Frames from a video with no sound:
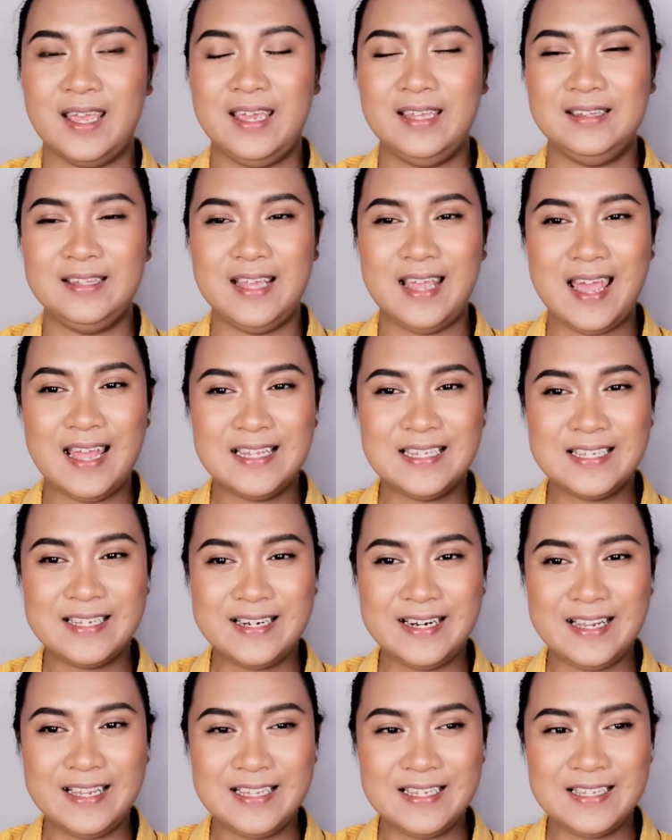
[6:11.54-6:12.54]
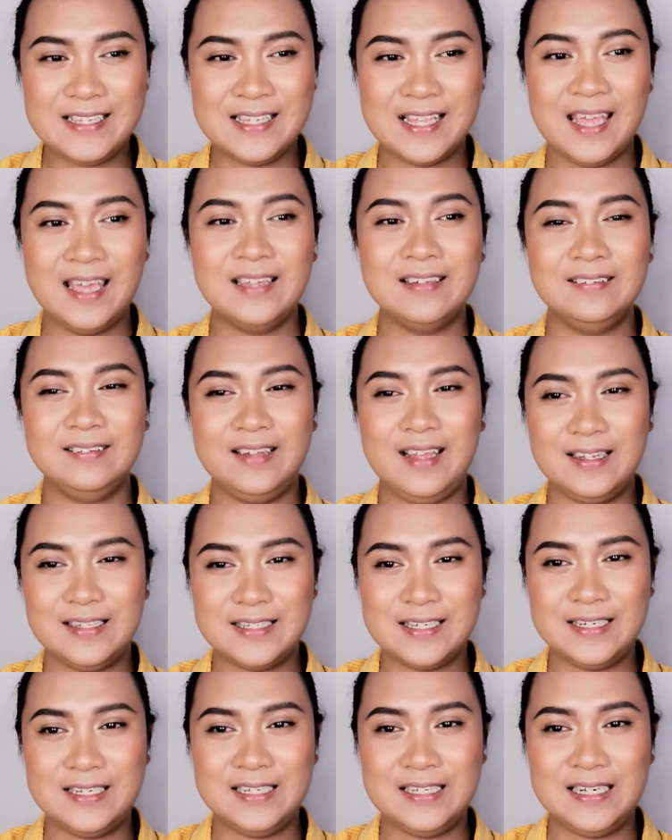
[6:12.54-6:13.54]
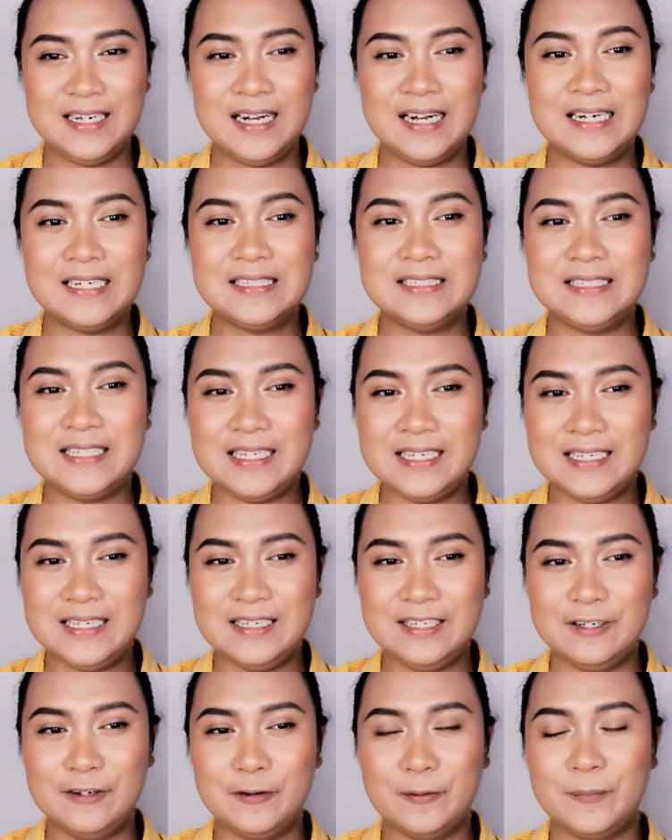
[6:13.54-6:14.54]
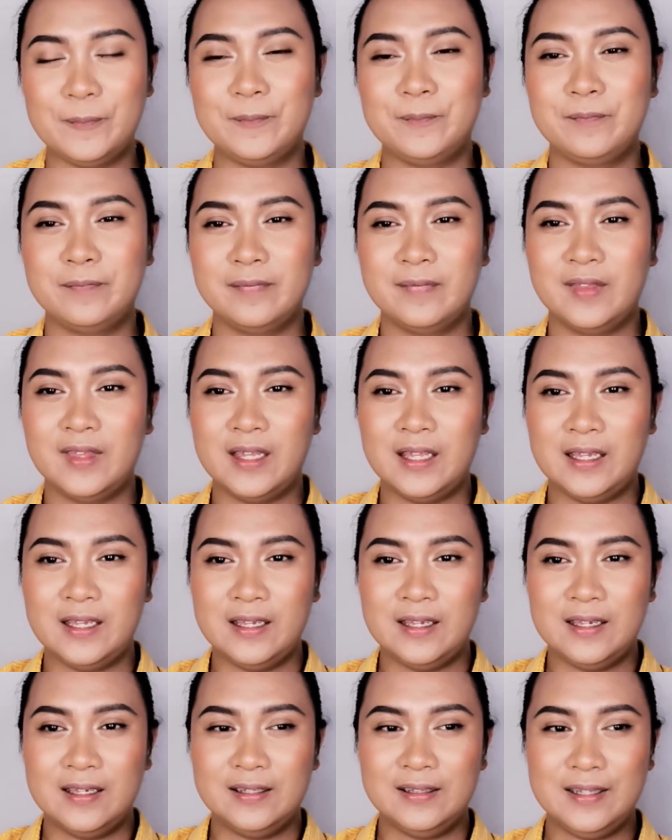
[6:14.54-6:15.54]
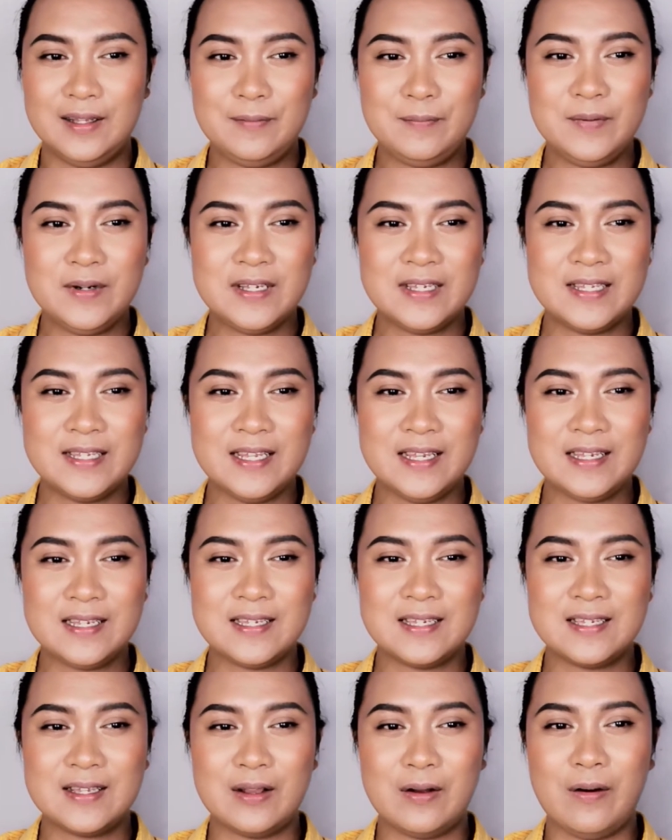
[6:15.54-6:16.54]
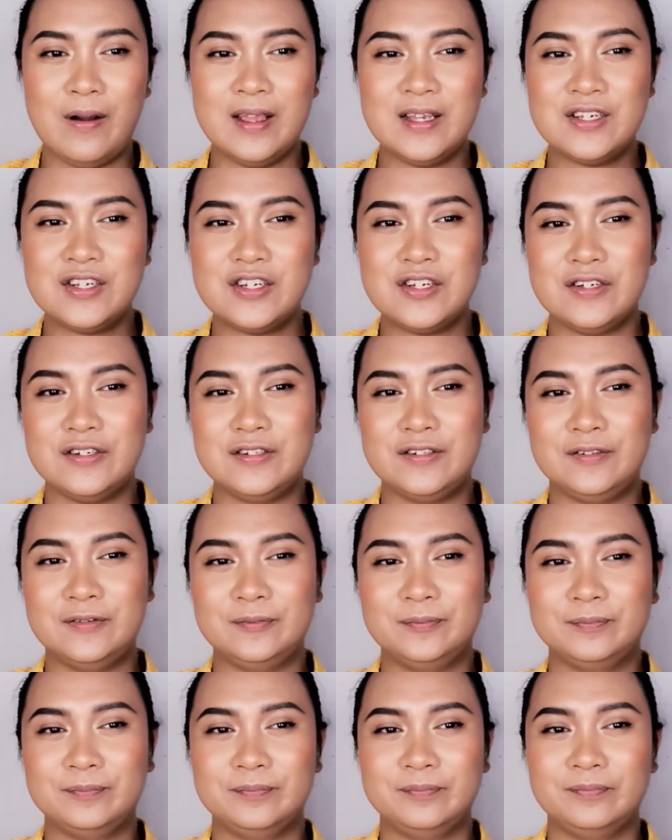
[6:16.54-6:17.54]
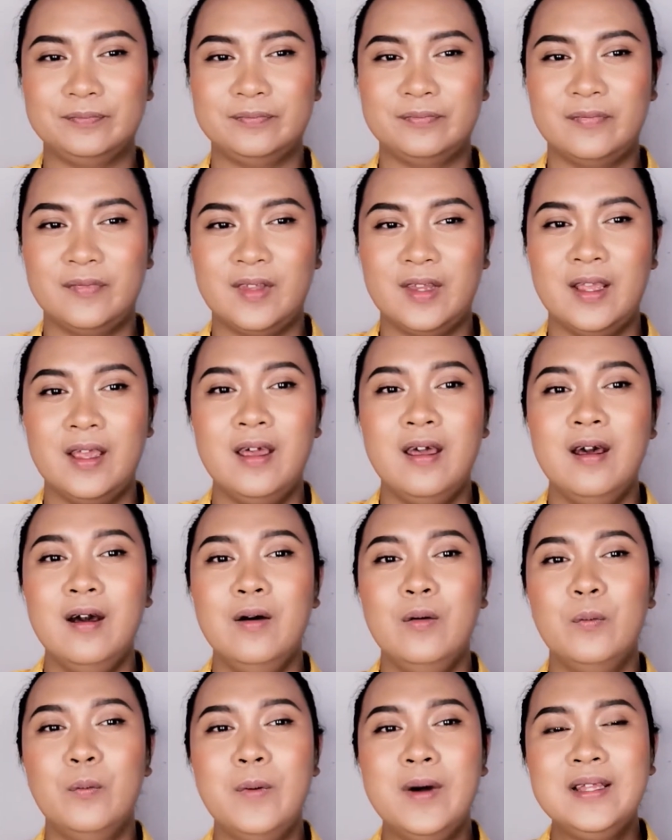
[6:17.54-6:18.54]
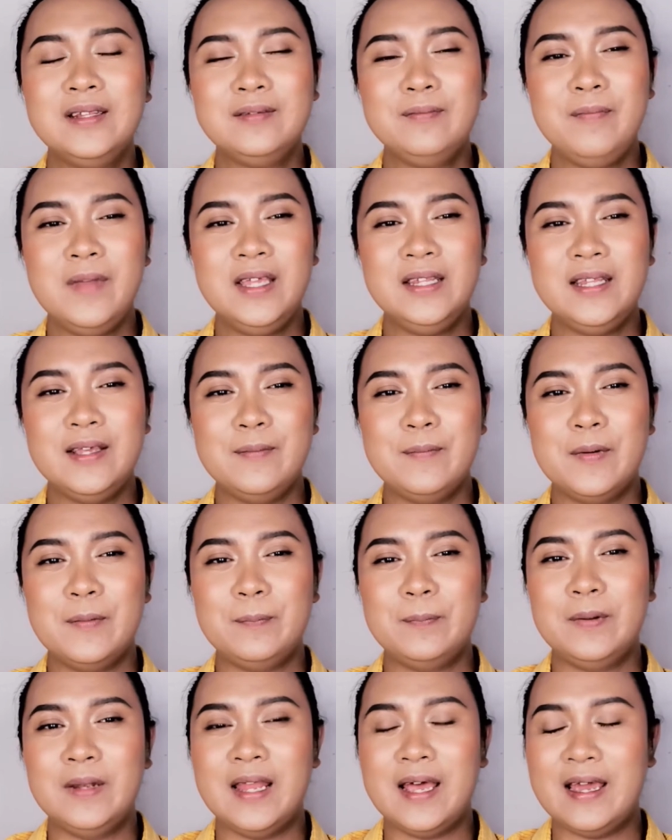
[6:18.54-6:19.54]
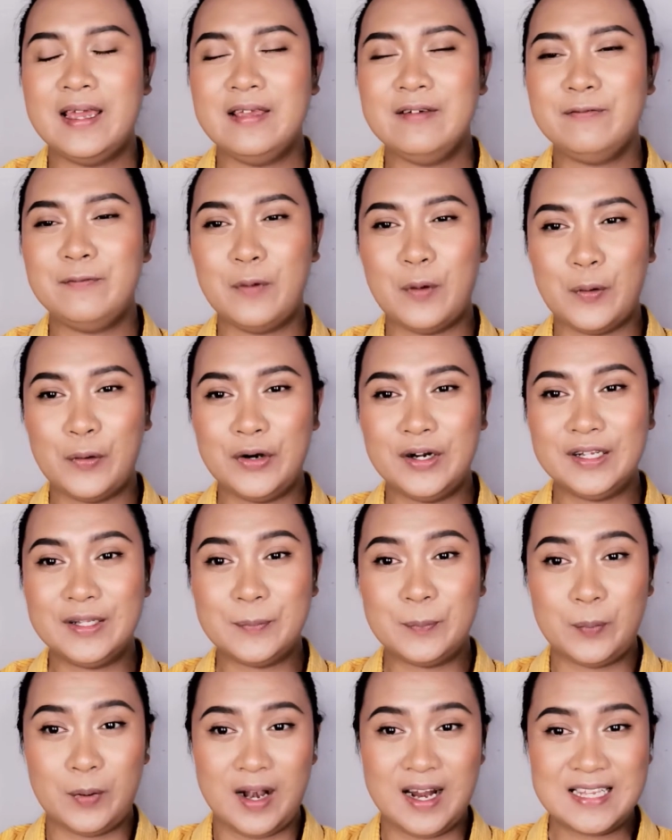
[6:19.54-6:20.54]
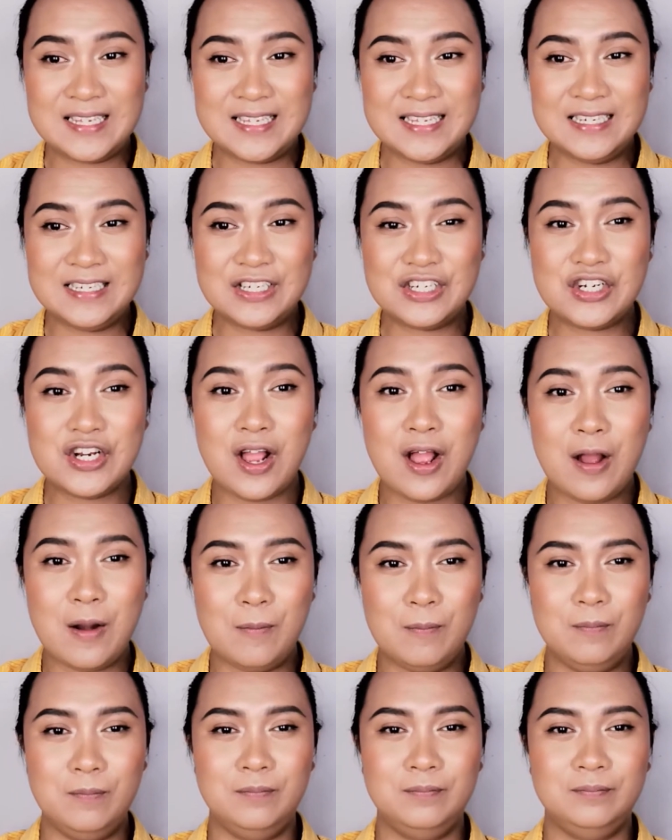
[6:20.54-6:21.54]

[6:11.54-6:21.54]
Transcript: And the answer is letter D. Number 6 question. What made him apply for the present job?